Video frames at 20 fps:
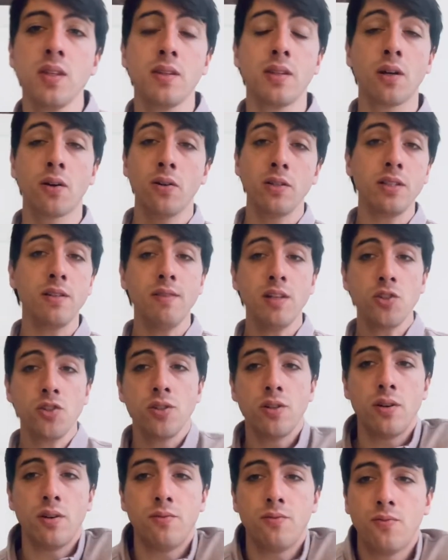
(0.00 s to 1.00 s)
The
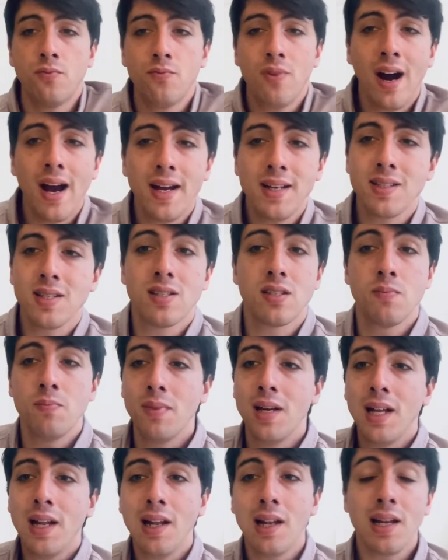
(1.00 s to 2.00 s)
cultivation of vines is
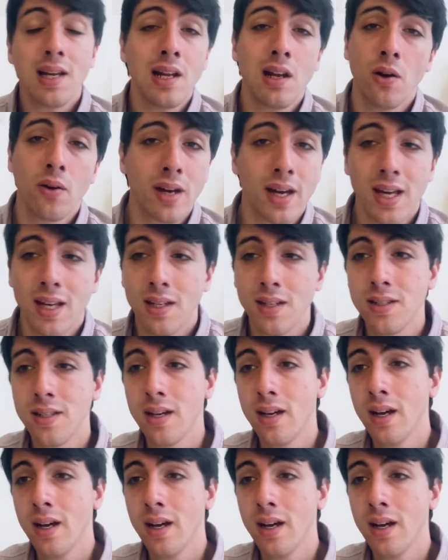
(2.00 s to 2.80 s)
mainly located